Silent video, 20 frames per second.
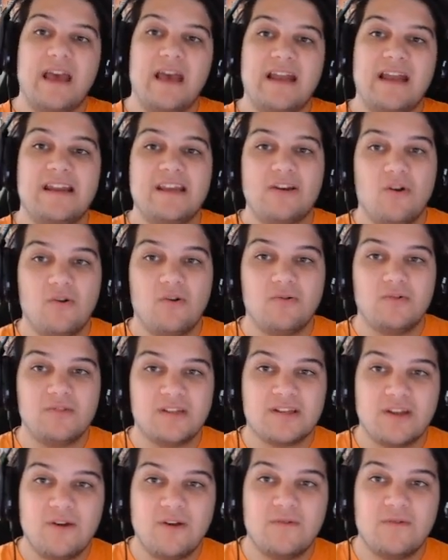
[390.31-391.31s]
And he holds
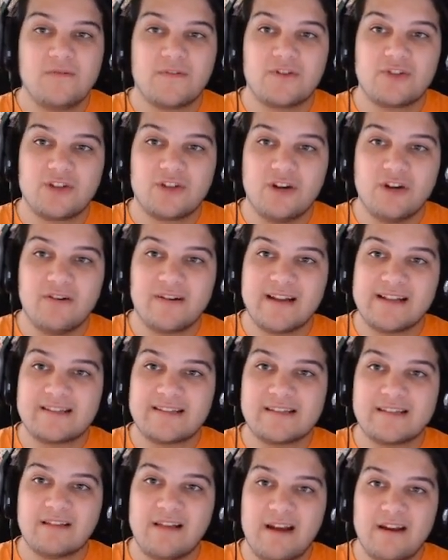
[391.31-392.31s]
his own for sure
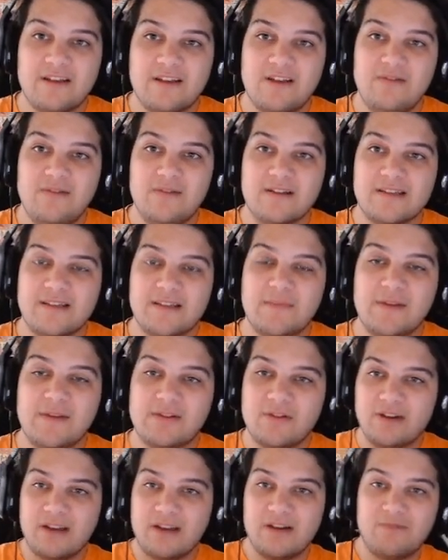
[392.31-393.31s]
against a lot of units. I
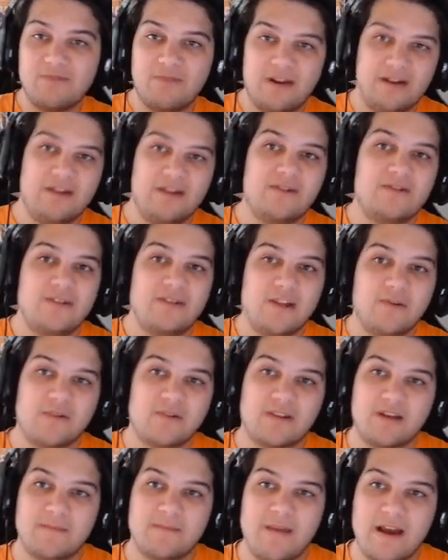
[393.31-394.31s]
mean, look at him right here dealing
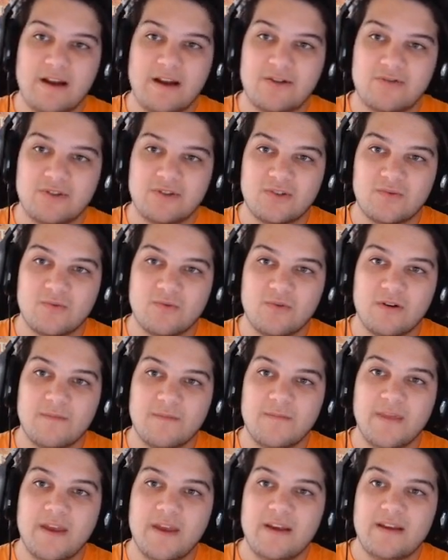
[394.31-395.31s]
with the Kamakura
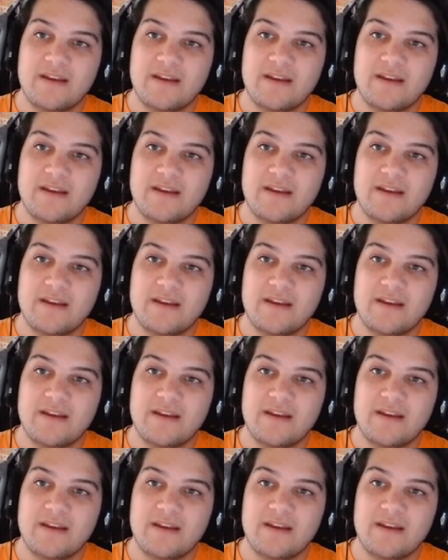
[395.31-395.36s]
Swarm.